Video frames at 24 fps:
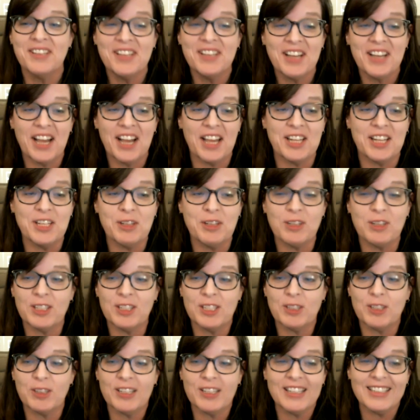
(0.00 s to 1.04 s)
And
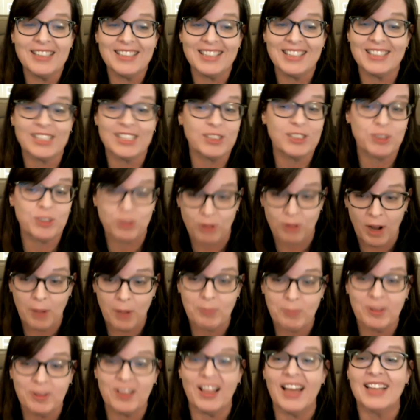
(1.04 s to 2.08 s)
you didn't get to
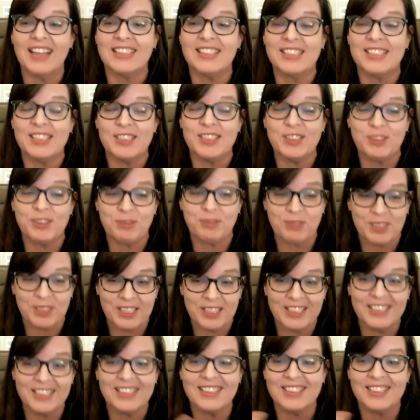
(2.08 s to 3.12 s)
drop classes
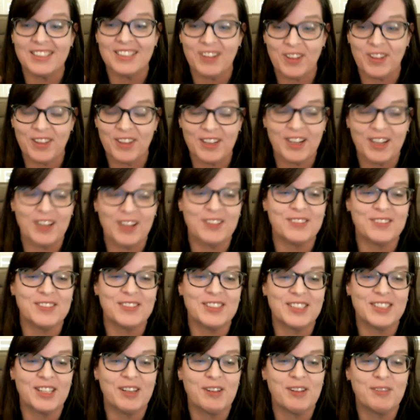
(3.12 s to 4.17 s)
really and all that kind of
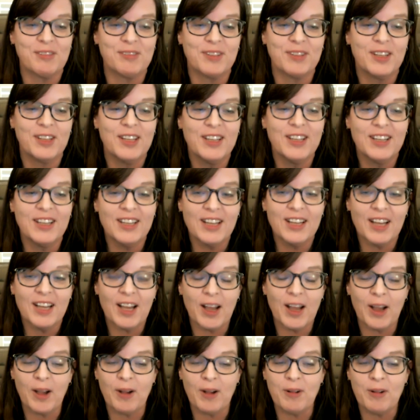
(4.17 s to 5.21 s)
stuff.
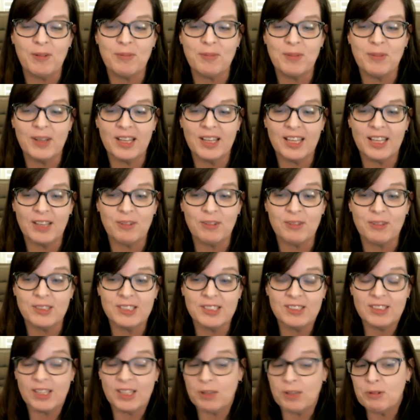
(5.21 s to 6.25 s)
It
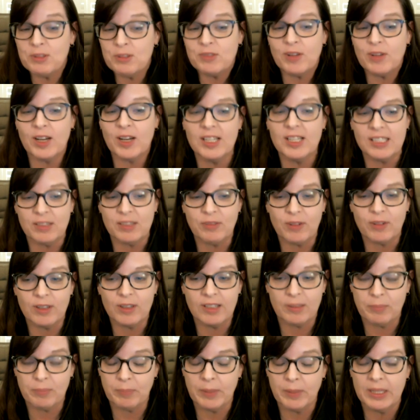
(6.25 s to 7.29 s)
was very
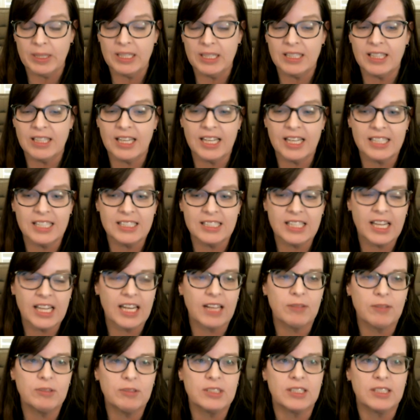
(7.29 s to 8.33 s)
different, but like I said,
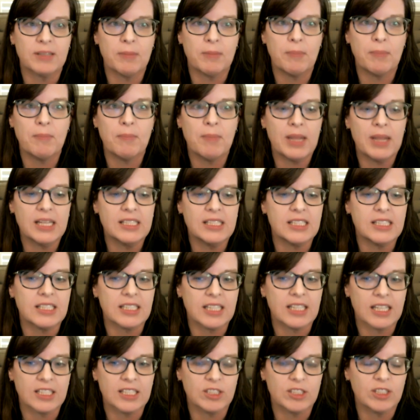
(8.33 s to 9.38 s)
it was an
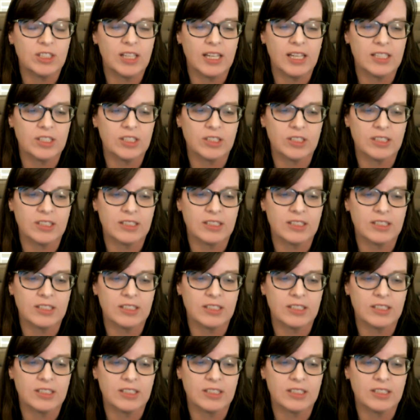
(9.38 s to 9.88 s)
amazing education.